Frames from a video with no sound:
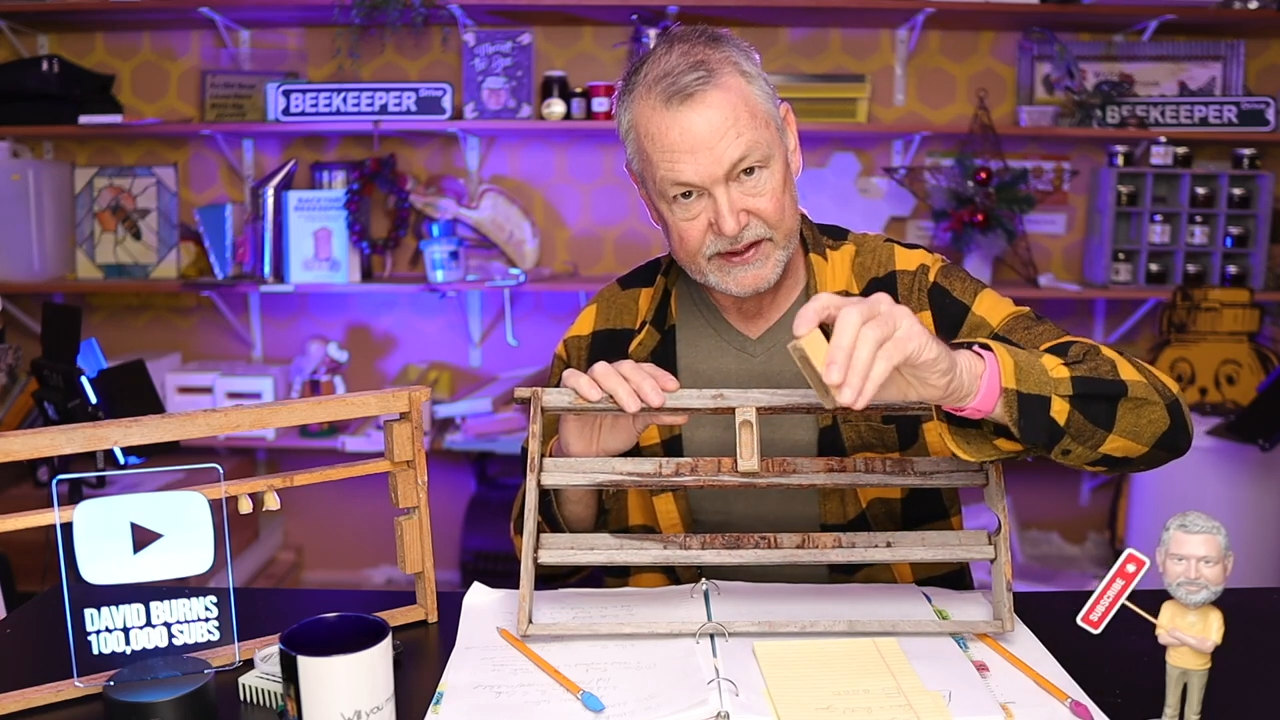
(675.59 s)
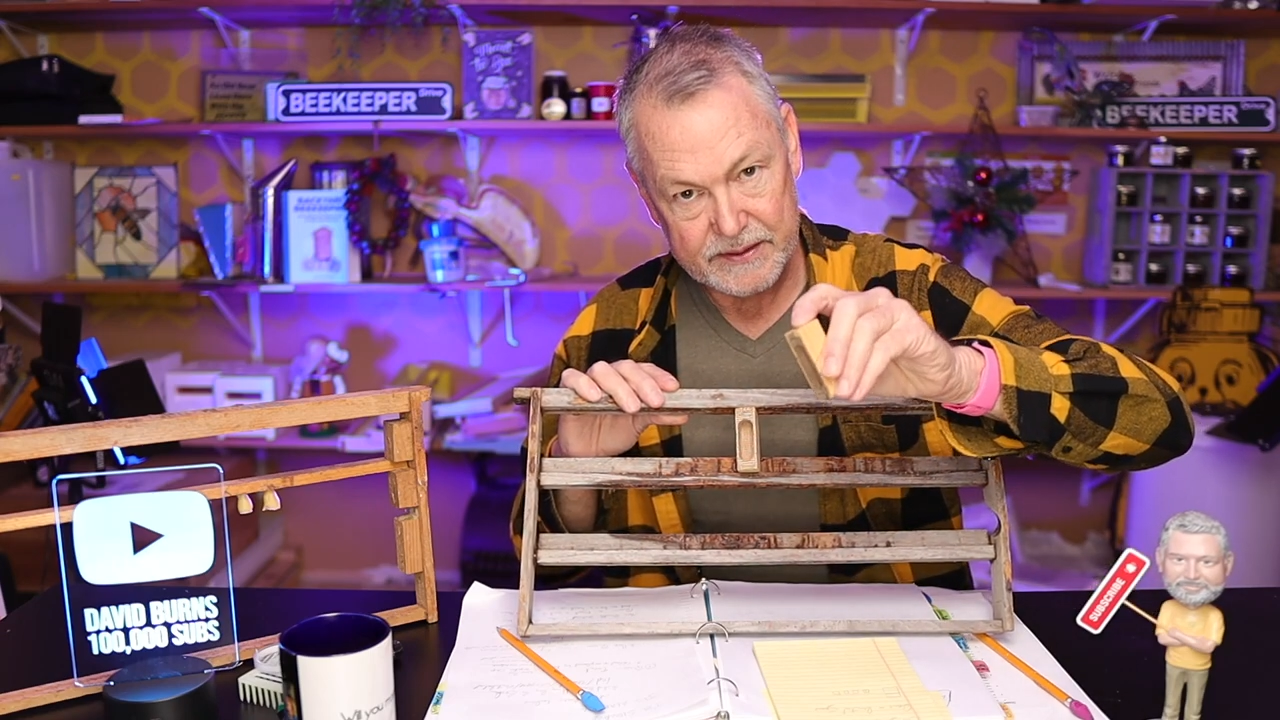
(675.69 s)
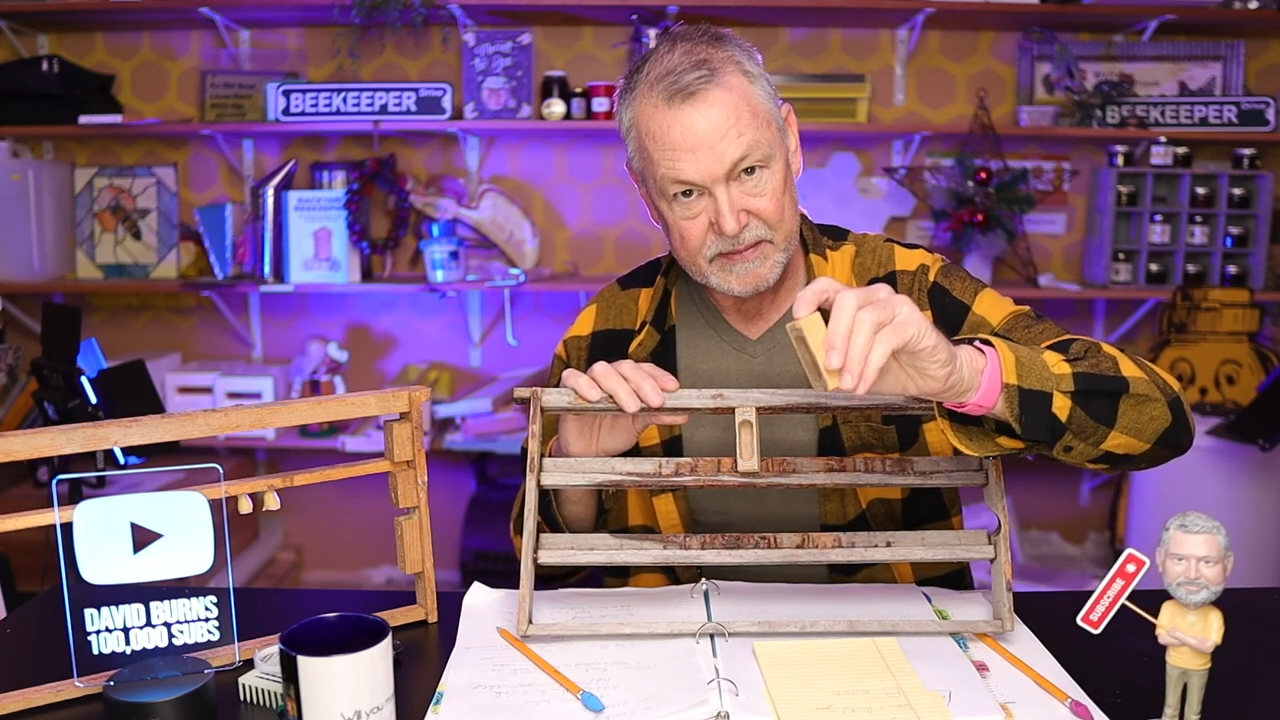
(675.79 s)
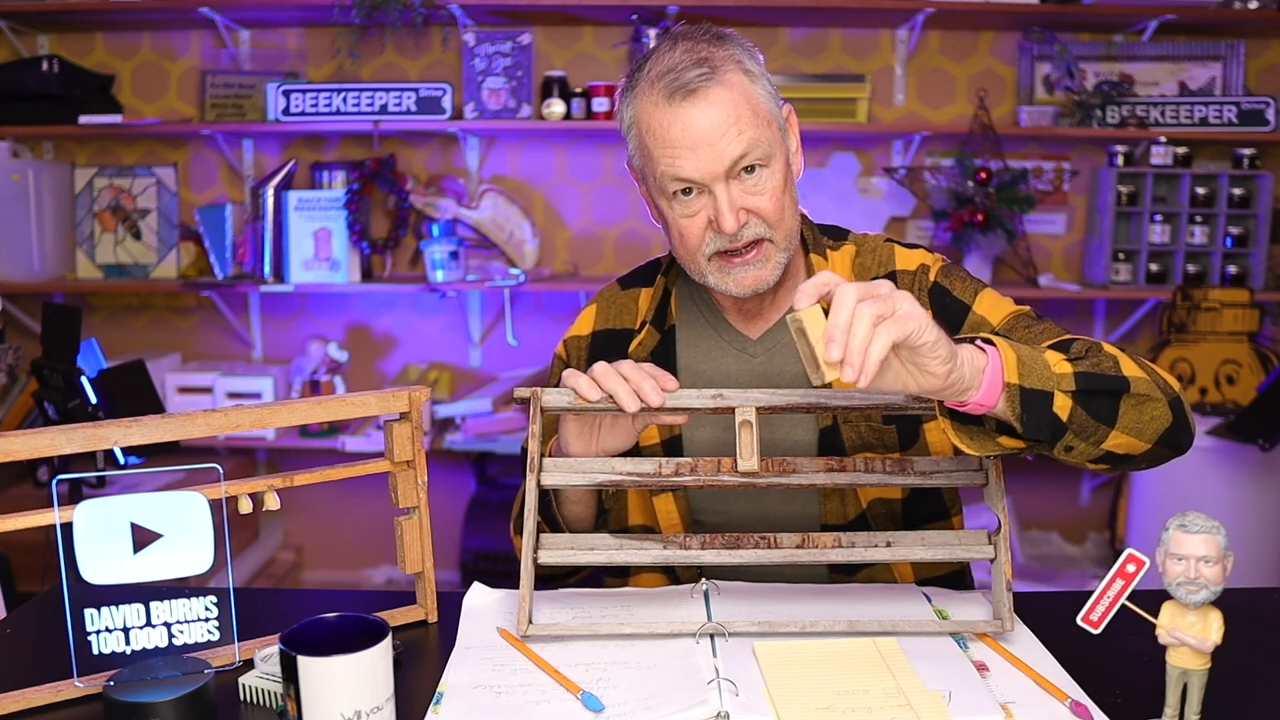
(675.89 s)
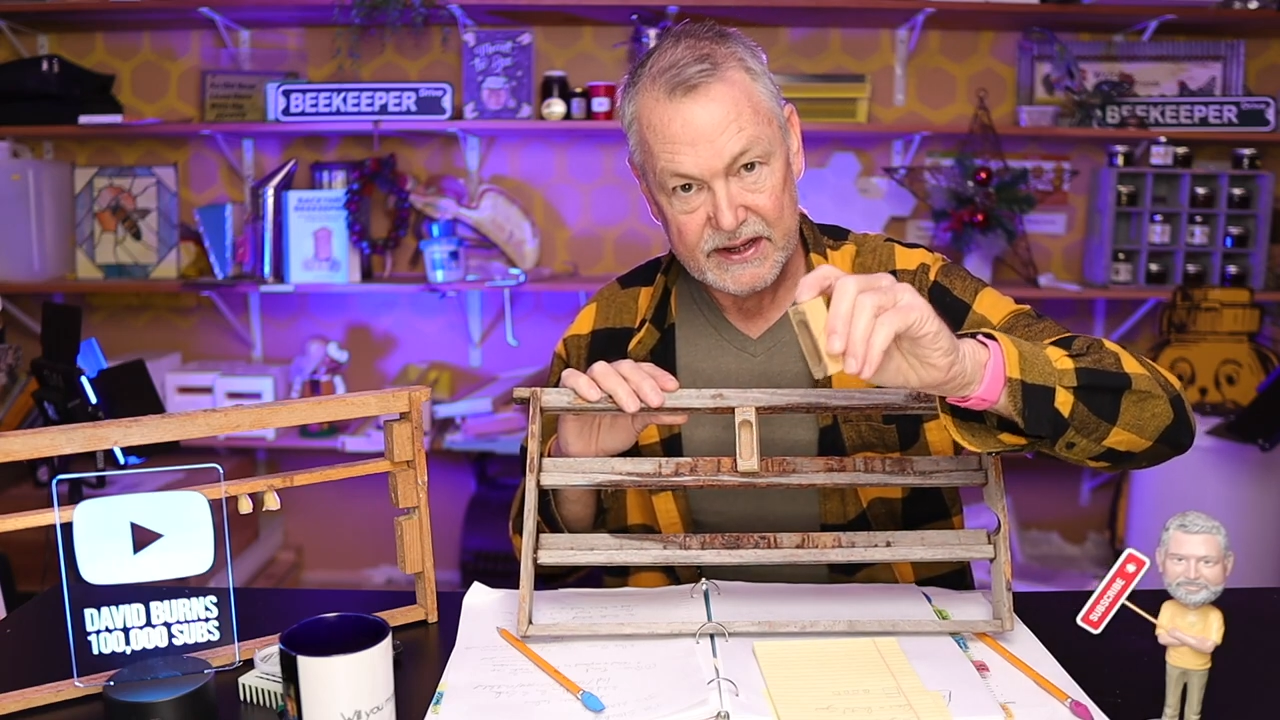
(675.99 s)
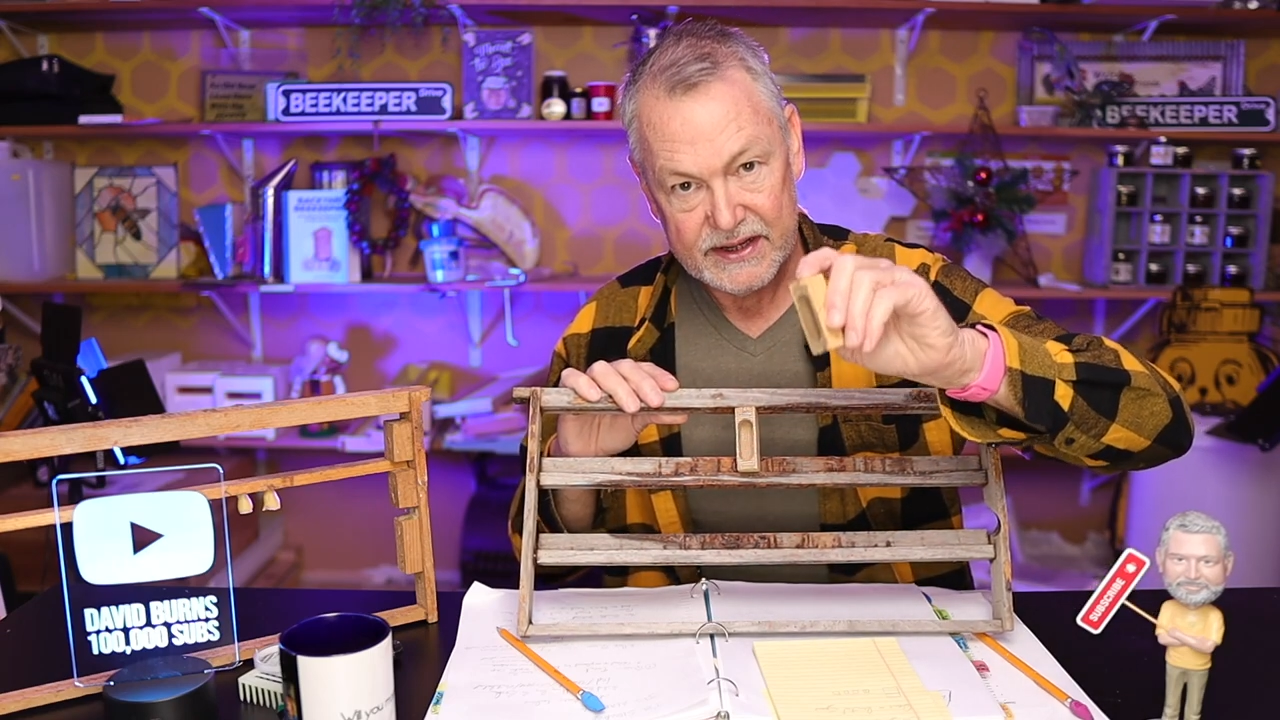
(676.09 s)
them